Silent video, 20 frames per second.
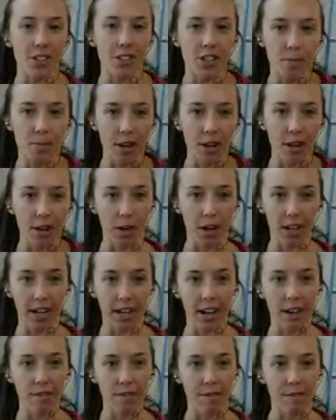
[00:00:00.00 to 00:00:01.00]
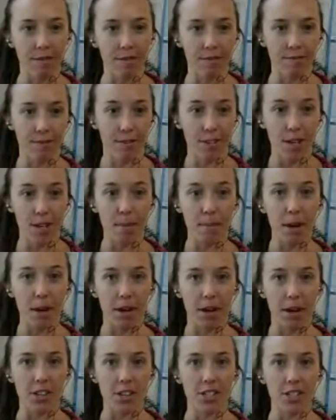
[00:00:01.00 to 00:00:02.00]
sponsorship model work if
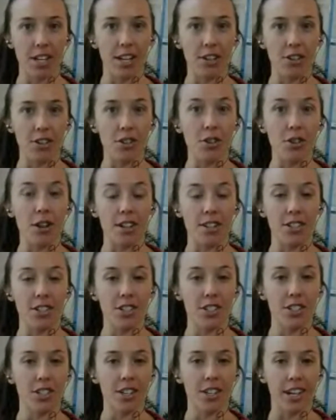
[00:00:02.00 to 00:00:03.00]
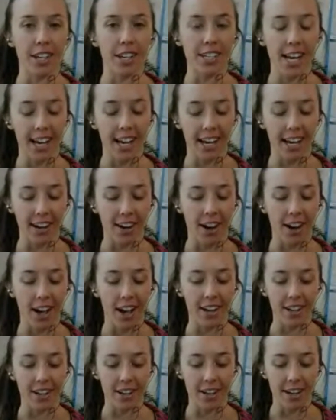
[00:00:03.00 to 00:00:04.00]
somebody were interested in like taking it
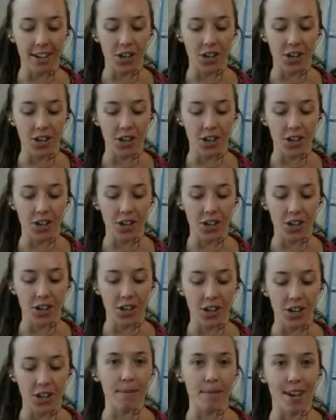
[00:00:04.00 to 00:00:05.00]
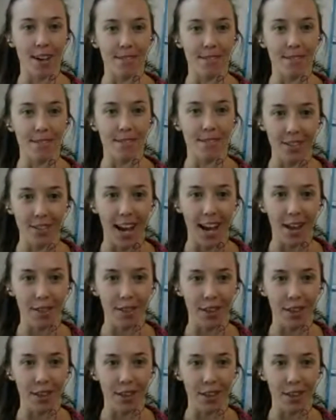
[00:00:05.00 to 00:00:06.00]
on and trying to like make themselves into
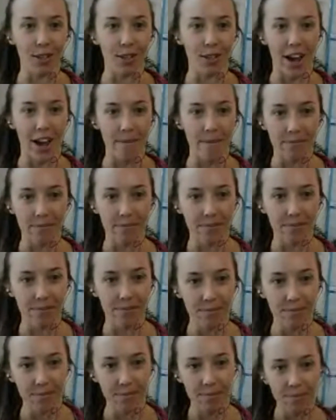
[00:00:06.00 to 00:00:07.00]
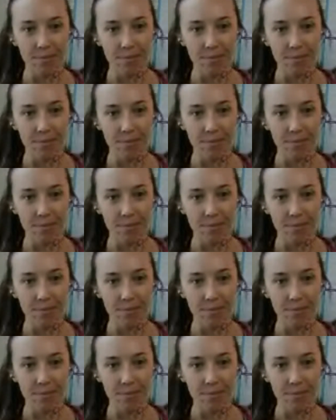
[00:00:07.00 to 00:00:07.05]
an athlete full time?